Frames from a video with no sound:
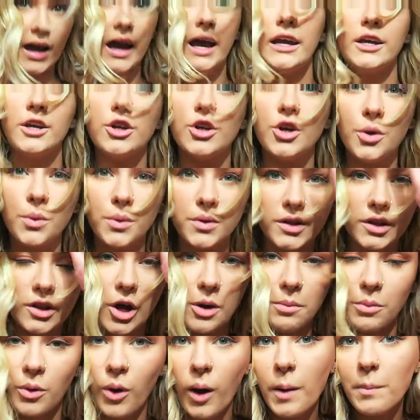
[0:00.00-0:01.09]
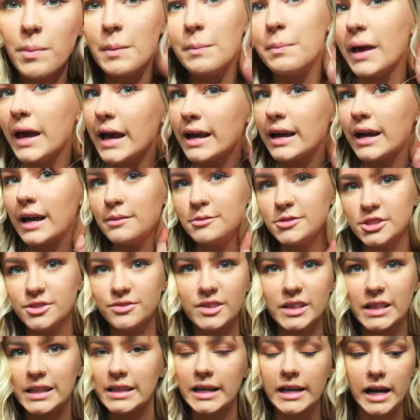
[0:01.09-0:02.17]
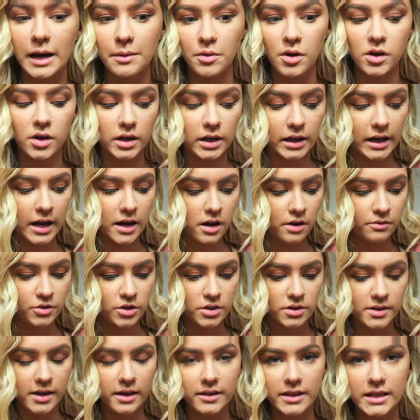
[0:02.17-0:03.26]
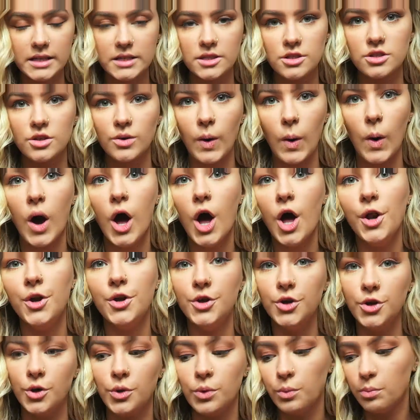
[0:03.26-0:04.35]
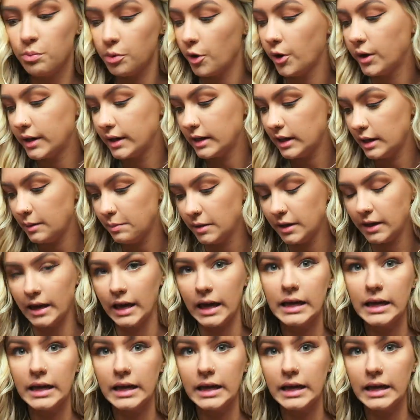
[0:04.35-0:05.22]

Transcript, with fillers: it could go with a lot more, but pink, I'm just feeling like I'm not going to get enough use out of this, so no point keeping